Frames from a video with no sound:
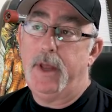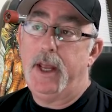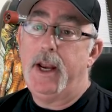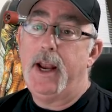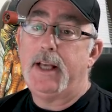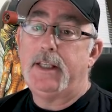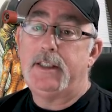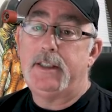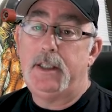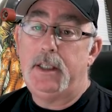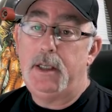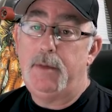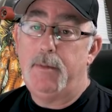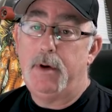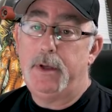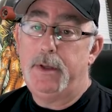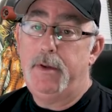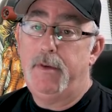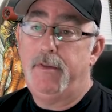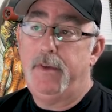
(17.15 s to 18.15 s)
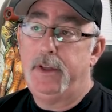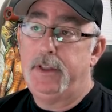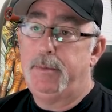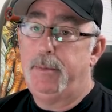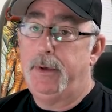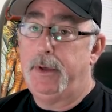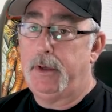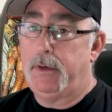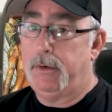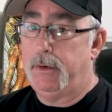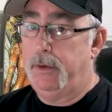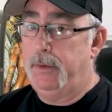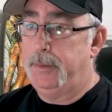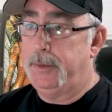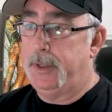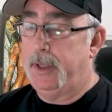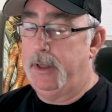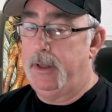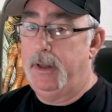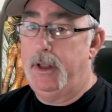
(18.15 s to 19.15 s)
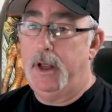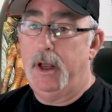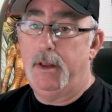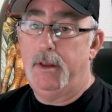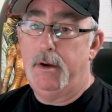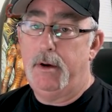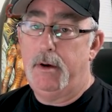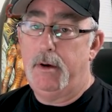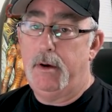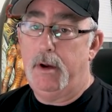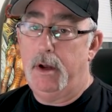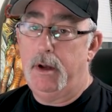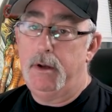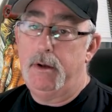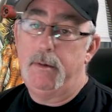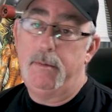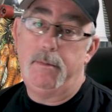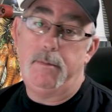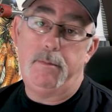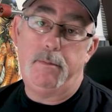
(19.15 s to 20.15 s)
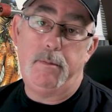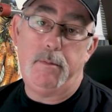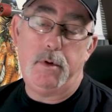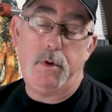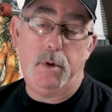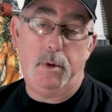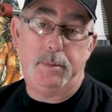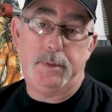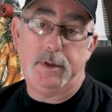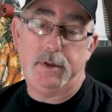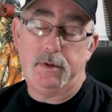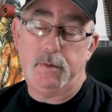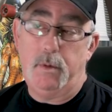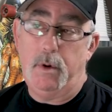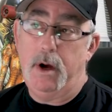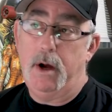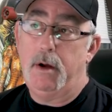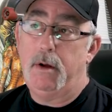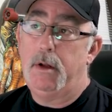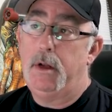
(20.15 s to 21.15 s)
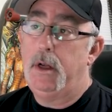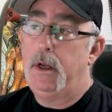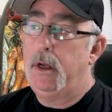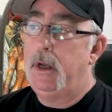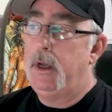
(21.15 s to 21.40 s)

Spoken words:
And I see them on the Facebook groups and the other groups as well.